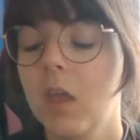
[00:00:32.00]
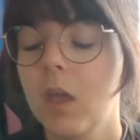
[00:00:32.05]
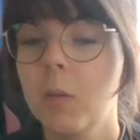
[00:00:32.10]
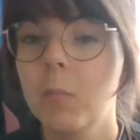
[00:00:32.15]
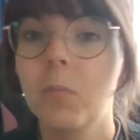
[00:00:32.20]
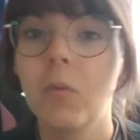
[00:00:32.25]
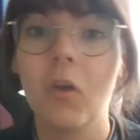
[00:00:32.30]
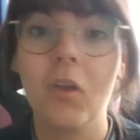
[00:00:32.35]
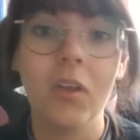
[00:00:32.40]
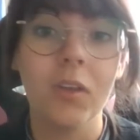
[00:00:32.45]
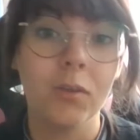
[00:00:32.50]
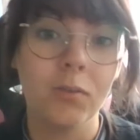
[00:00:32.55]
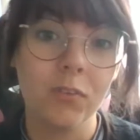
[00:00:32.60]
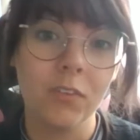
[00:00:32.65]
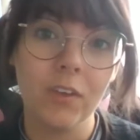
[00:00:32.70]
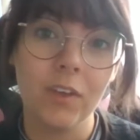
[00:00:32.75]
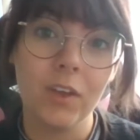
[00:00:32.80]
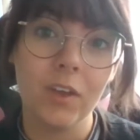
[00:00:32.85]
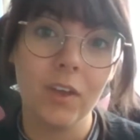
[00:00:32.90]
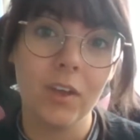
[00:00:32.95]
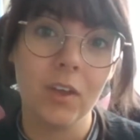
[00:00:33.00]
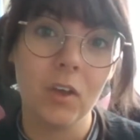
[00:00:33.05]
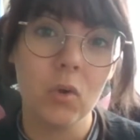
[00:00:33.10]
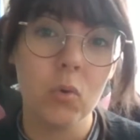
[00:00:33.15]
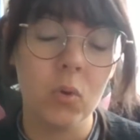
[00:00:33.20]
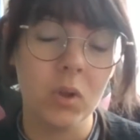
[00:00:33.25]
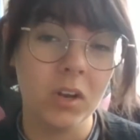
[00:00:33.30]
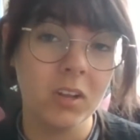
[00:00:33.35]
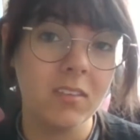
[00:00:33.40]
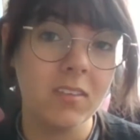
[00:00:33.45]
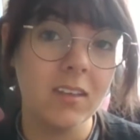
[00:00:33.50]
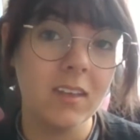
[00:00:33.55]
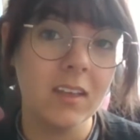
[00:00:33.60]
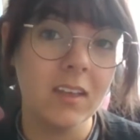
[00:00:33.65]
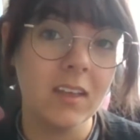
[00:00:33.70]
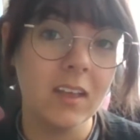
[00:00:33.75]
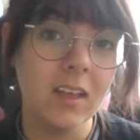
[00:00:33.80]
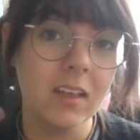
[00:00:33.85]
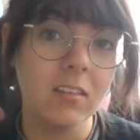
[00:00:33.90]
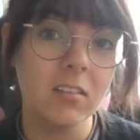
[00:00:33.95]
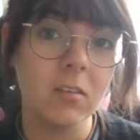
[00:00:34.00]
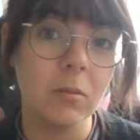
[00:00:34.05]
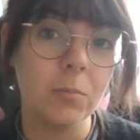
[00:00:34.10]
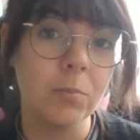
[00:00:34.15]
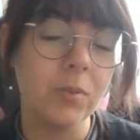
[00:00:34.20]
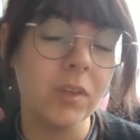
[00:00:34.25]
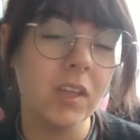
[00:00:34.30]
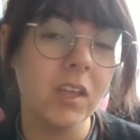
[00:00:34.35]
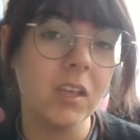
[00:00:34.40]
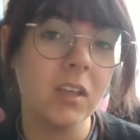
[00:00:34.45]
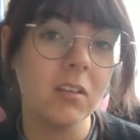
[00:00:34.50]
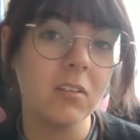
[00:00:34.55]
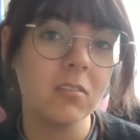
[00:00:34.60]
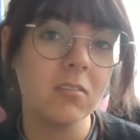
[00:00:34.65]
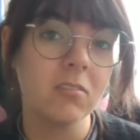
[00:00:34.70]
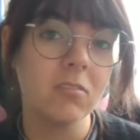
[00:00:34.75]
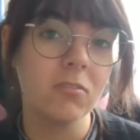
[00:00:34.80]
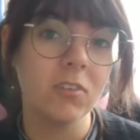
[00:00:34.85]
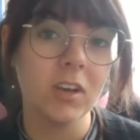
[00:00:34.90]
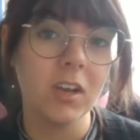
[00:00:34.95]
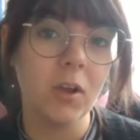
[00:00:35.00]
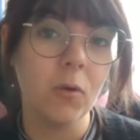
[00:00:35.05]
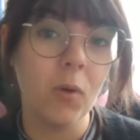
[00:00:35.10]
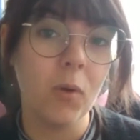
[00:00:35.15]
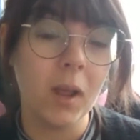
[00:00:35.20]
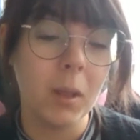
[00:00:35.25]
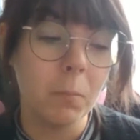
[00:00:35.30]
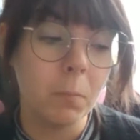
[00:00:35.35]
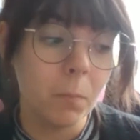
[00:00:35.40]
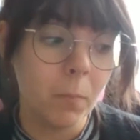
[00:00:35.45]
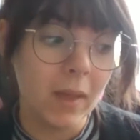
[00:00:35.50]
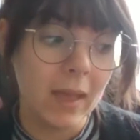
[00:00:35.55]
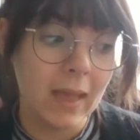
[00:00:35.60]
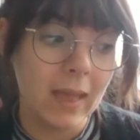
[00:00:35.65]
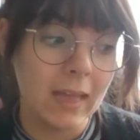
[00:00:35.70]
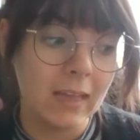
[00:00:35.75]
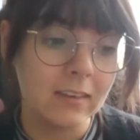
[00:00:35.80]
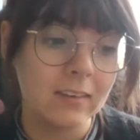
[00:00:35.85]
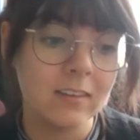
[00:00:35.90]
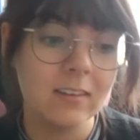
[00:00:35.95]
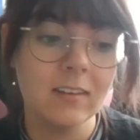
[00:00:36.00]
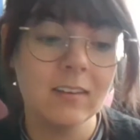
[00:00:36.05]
But if the quality ends up being really quite bad,